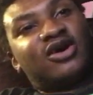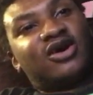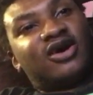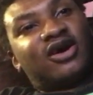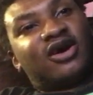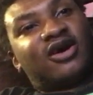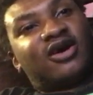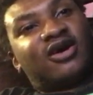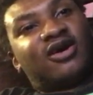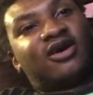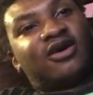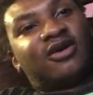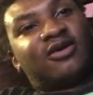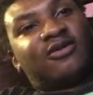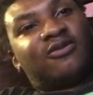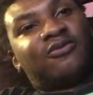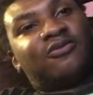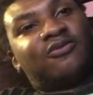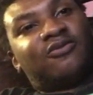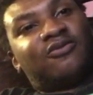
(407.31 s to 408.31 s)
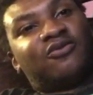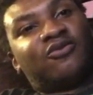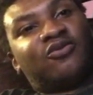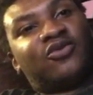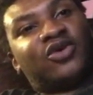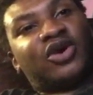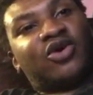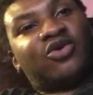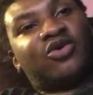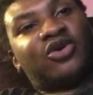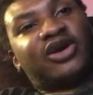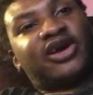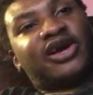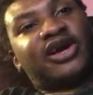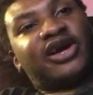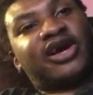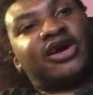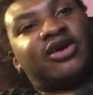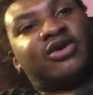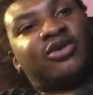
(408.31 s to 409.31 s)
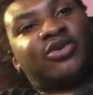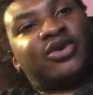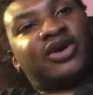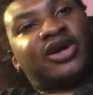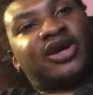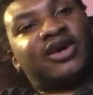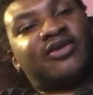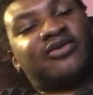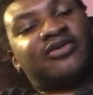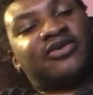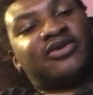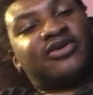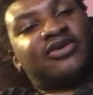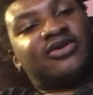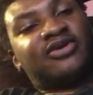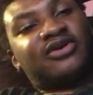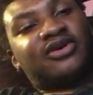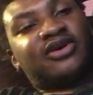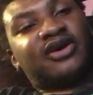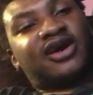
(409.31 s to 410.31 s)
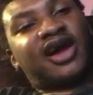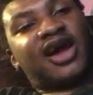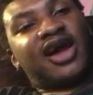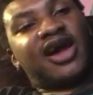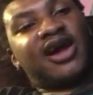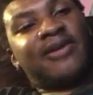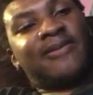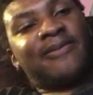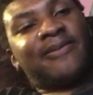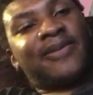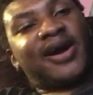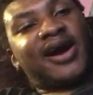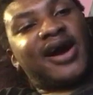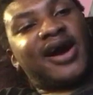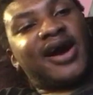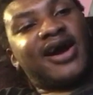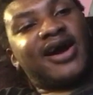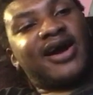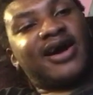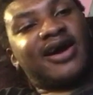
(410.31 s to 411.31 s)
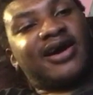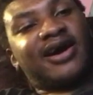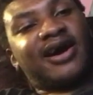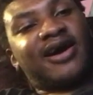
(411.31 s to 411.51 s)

Um, Went on ahead or whatever. Came back.